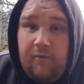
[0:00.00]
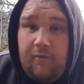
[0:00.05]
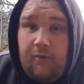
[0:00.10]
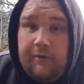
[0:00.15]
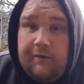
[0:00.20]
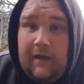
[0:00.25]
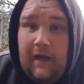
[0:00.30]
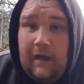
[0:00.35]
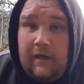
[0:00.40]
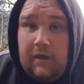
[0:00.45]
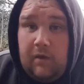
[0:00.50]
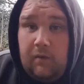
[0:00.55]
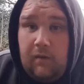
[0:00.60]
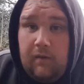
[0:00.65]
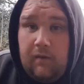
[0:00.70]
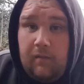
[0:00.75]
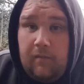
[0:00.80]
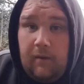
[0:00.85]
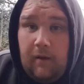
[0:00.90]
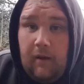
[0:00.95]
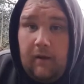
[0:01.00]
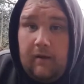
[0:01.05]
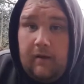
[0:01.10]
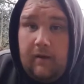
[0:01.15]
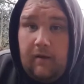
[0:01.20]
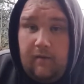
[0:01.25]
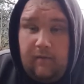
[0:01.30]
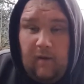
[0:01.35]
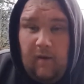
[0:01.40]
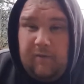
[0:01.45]
of fun that I do on the
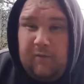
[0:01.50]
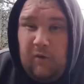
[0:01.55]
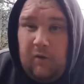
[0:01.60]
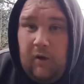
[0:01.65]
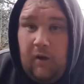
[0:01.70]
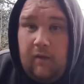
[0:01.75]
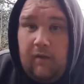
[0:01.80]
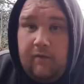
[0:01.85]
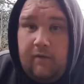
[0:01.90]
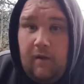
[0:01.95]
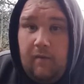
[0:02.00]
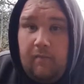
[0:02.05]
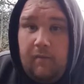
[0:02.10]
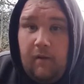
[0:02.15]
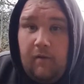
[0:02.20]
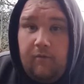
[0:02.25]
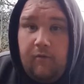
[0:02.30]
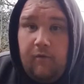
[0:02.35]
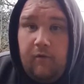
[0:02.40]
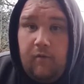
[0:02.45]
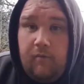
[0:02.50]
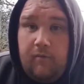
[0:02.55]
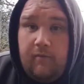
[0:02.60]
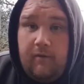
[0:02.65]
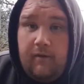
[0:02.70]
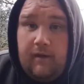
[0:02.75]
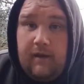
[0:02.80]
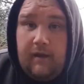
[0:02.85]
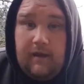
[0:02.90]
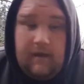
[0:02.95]
blog. I've done it on the written blog for a
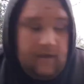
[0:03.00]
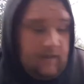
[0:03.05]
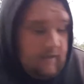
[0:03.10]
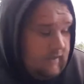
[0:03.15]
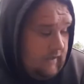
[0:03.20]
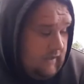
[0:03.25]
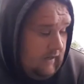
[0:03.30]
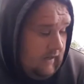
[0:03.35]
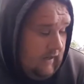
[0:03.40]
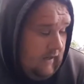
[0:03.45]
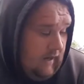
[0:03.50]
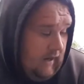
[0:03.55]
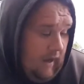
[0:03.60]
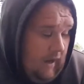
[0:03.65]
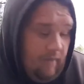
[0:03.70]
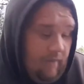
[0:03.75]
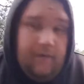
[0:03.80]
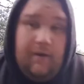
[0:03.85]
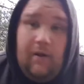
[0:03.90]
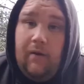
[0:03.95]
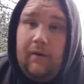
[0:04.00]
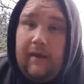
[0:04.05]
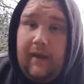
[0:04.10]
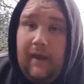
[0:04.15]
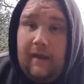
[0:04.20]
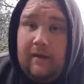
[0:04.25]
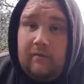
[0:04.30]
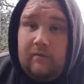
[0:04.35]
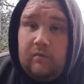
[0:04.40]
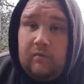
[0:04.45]
number of years. Every now and
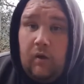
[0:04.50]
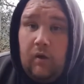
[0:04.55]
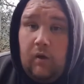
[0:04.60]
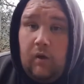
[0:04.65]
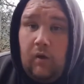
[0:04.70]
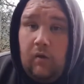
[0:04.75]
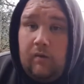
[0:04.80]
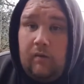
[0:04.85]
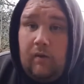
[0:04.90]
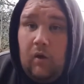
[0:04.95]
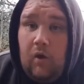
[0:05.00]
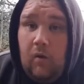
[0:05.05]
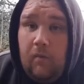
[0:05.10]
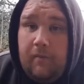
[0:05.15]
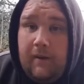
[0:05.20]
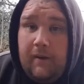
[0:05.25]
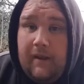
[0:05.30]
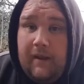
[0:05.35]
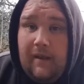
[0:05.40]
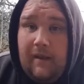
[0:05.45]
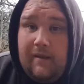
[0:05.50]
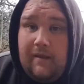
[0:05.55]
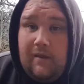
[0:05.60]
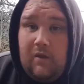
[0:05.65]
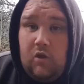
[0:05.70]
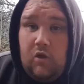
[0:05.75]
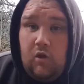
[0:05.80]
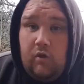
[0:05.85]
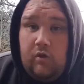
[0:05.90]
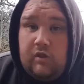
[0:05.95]
again, you know, a company gets in
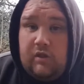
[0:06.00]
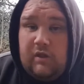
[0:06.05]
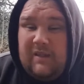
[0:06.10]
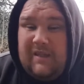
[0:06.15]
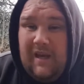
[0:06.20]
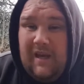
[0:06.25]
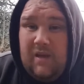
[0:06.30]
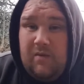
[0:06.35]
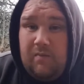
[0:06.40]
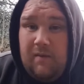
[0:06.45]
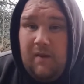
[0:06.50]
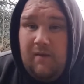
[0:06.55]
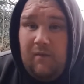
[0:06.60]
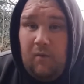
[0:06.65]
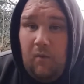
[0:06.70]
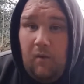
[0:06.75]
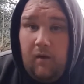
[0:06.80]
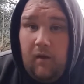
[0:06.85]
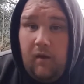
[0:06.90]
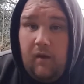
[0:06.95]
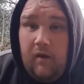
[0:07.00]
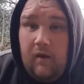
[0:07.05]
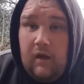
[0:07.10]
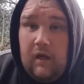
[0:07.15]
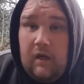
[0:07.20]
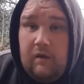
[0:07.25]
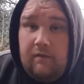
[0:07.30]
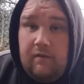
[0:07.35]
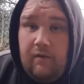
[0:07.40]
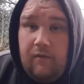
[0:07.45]
touch and they ask me if I want to
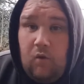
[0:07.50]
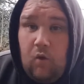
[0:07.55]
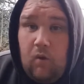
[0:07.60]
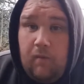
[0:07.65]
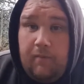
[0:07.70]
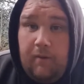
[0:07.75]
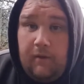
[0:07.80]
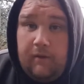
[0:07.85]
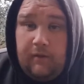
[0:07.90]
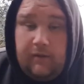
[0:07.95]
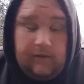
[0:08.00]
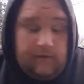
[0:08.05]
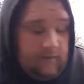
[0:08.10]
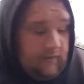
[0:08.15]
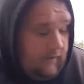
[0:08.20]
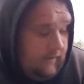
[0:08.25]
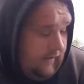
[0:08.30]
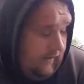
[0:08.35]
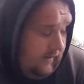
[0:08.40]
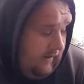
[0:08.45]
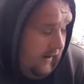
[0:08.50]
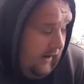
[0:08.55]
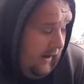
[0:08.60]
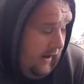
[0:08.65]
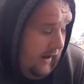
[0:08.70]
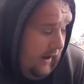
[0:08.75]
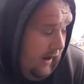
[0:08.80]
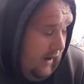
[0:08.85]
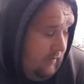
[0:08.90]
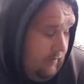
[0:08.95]
review a product.
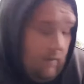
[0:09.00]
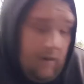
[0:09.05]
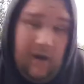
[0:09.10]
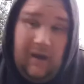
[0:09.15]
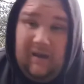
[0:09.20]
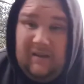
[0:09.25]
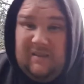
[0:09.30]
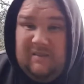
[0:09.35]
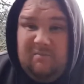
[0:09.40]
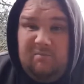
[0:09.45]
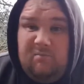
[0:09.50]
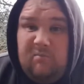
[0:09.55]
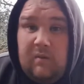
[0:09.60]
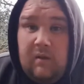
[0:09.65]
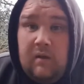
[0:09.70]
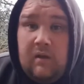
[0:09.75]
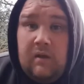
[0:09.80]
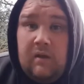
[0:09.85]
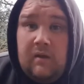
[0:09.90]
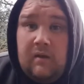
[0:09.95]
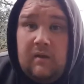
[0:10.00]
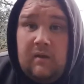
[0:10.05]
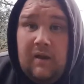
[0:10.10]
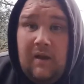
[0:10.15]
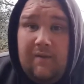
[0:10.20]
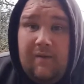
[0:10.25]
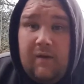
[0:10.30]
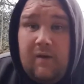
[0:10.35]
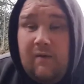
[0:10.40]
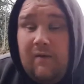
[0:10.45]
And
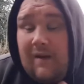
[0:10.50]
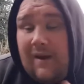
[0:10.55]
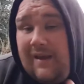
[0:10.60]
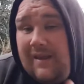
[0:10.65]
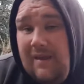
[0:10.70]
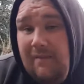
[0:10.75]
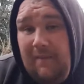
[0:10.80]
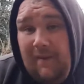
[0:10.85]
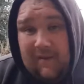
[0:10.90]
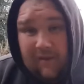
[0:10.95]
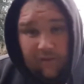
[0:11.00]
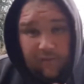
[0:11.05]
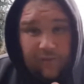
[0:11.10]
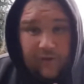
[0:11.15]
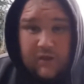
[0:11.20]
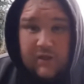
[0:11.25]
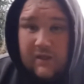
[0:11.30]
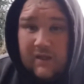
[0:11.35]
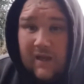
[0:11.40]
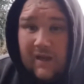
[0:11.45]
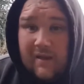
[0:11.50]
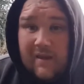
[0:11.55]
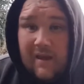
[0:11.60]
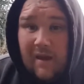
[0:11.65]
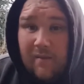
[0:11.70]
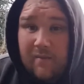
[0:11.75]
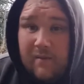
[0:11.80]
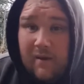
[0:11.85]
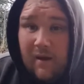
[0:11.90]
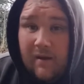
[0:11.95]
if I can relate it back to fishing, 9
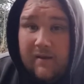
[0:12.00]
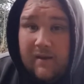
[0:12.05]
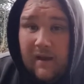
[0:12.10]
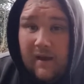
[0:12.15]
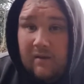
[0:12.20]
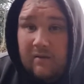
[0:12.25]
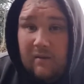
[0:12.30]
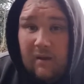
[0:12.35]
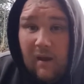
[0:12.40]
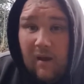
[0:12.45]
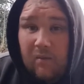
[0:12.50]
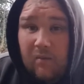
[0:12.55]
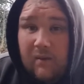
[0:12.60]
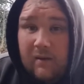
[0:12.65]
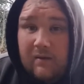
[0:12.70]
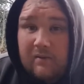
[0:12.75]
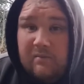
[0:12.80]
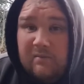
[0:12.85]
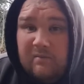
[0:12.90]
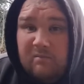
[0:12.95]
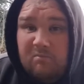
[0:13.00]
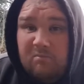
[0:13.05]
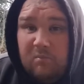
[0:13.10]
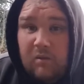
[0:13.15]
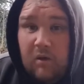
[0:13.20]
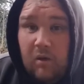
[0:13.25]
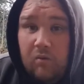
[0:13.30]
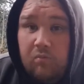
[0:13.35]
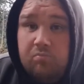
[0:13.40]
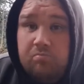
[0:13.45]
times out of 10, I will,
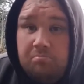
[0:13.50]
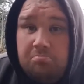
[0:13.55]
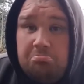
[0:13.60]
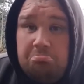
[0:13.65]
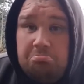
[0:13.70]
you know,